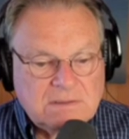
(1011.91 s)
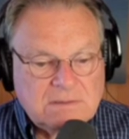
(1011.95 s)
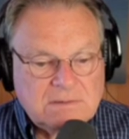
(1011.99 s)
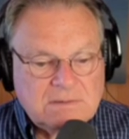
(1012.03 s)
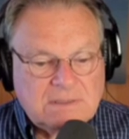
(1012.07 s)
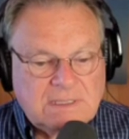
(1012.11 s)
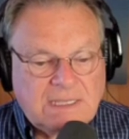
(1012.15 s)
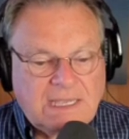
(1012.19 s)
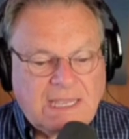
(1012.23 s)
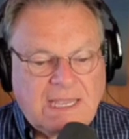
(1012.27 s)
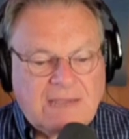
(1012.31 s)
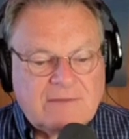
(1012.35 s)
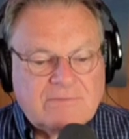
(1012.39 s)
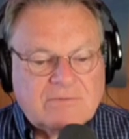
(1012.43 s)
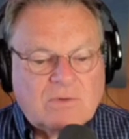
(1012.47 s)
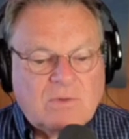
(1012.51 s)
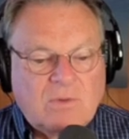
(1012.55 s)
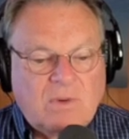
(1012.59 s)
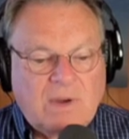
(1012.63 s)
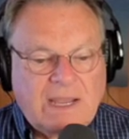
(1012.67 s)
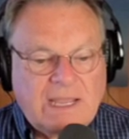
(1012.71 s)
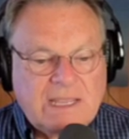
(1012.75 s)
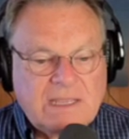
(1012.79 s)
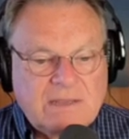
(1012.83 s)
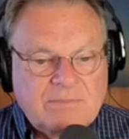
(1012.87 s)
to have
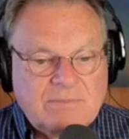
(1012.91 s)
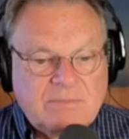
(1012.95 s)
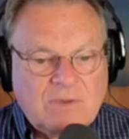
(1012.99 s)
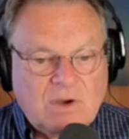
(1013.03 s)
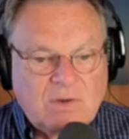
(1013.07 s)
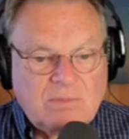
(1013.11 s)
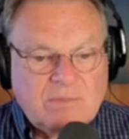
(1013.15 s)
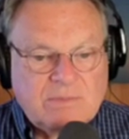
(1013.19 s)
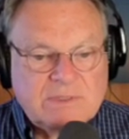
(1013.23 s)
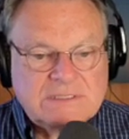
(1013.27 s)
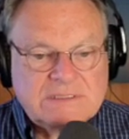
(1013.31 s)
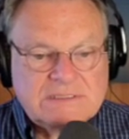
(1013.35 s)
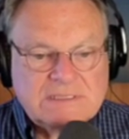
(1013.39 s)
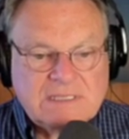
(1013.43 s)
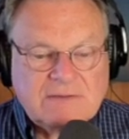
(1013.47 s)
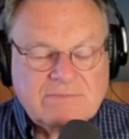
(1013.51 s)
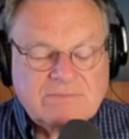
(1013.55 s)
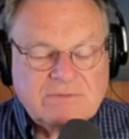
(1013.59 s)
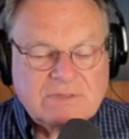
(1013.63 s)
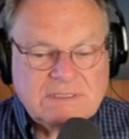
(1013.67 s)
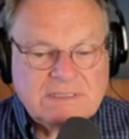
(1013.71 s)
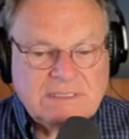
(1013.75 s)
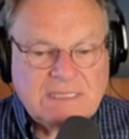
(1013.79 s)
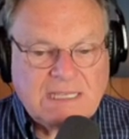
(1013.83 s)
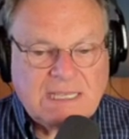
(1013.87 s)
quiet moments
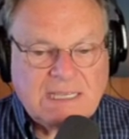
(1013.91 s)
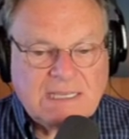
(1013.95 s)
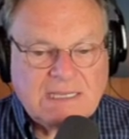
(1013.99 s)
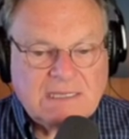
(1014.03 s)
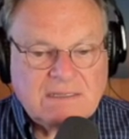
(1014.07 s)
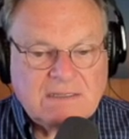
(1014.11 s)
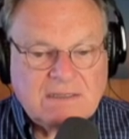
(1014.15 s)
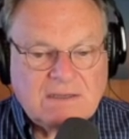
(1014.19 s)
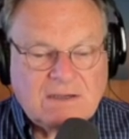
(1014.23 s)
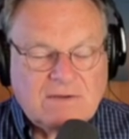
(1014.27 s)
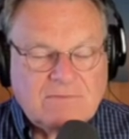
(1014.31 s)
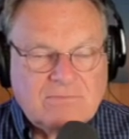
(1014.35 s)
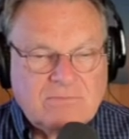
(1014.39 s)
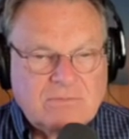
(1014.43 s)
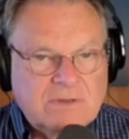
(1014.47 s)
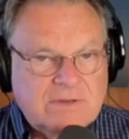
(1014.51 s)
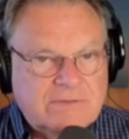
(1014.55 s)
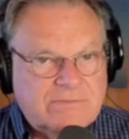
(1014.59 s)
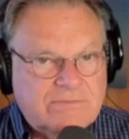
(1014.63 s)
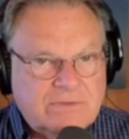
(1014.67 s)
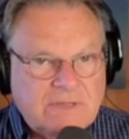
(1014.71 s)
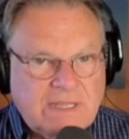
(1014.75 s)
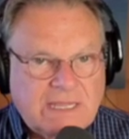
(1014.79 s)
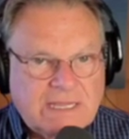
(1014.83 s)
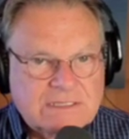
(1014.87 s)
every day of
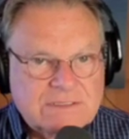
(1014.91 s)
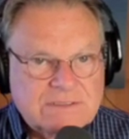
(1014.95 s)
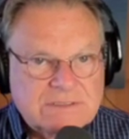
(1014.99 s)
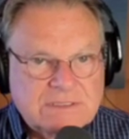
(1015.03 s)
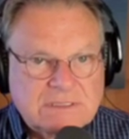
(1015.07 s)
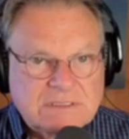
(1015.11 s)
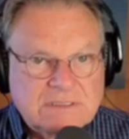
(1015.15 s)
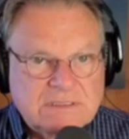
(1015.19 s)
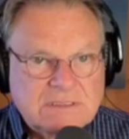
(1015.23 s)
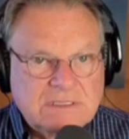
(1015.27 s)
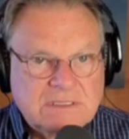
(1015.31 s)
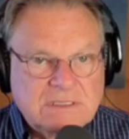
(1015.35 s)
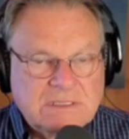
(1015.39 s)
reflection.